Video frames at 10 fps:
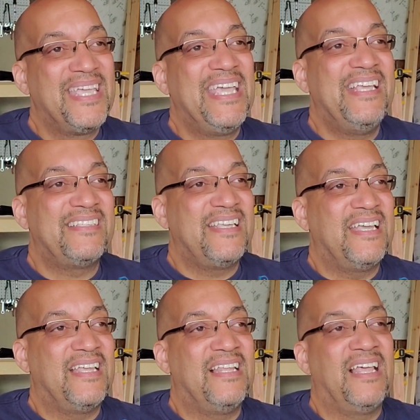he said,
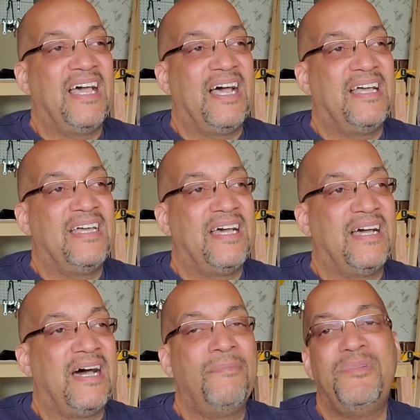
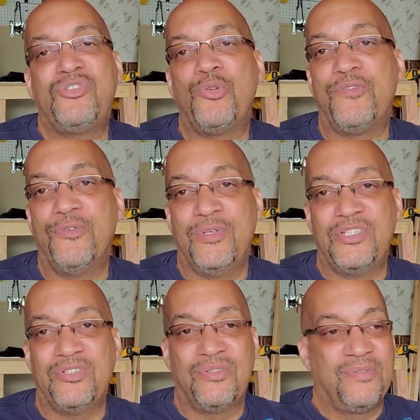"I'm gonna be truthful with
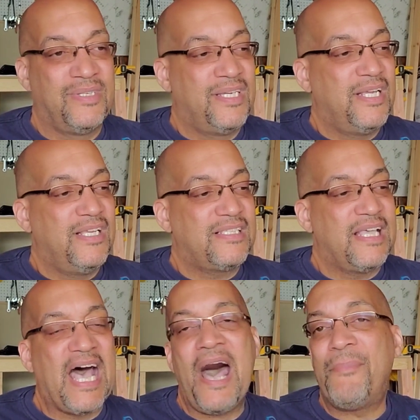you." So
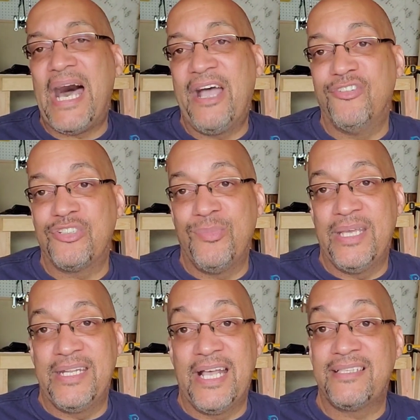I'm an
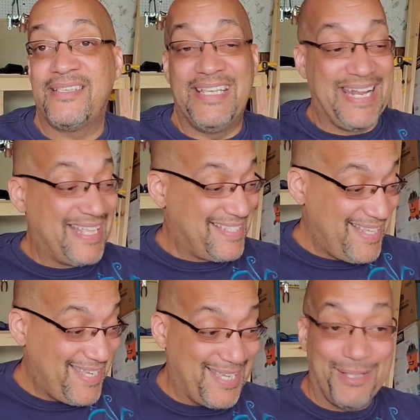Irishman. I
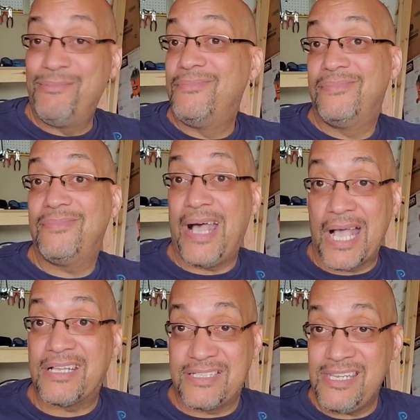said, I
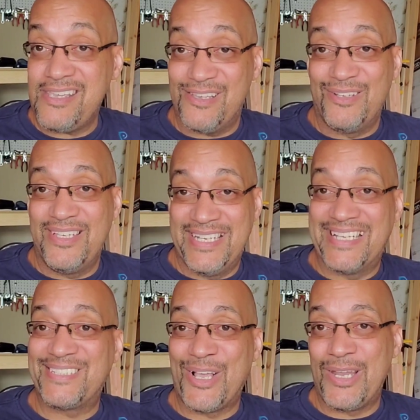could tell, and I
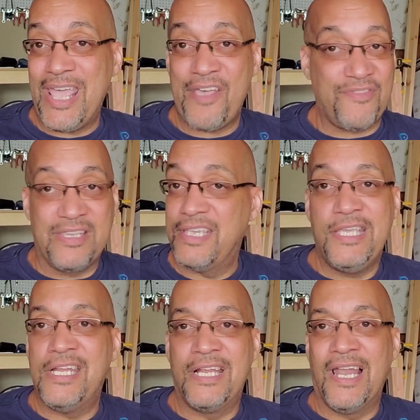started laughing. He
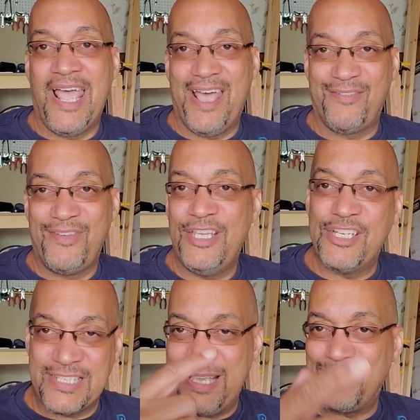didn't laugh. He
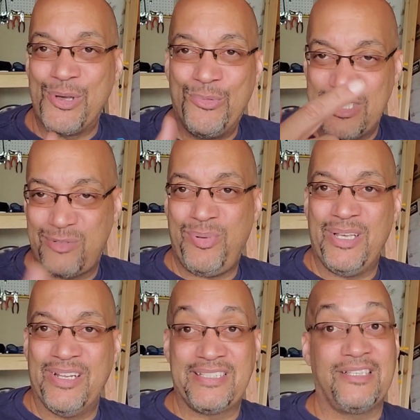just kept on with the
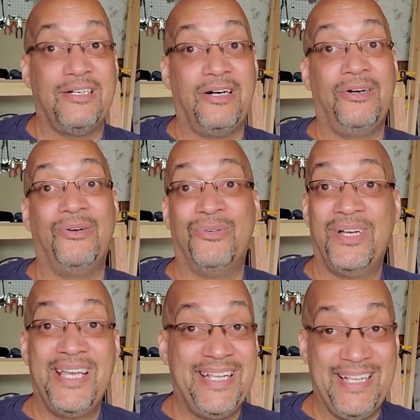spiel. I said, "Oh,
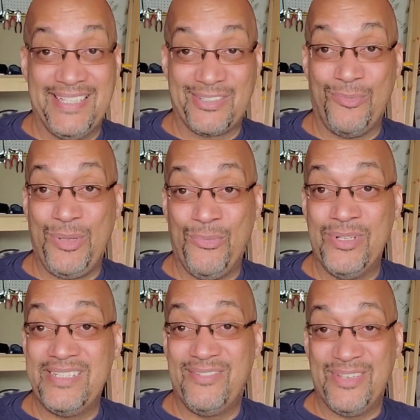it's gonna be
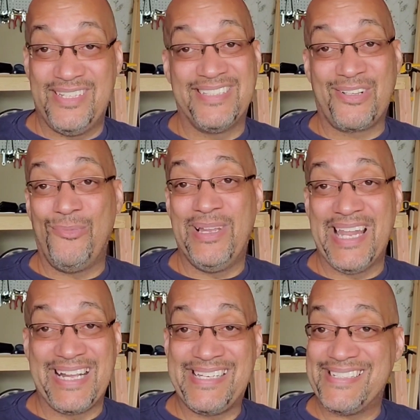it's gonna be
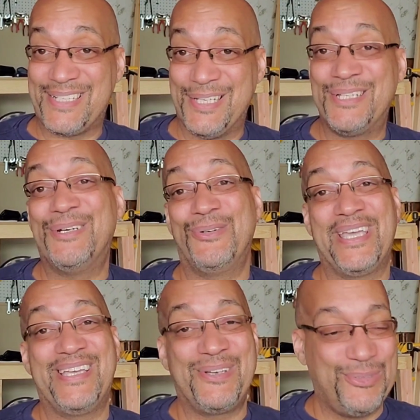like this, huh?
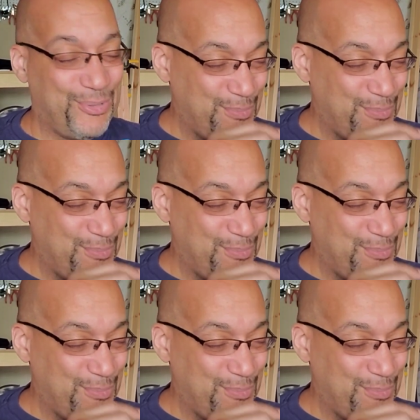Okay, cool."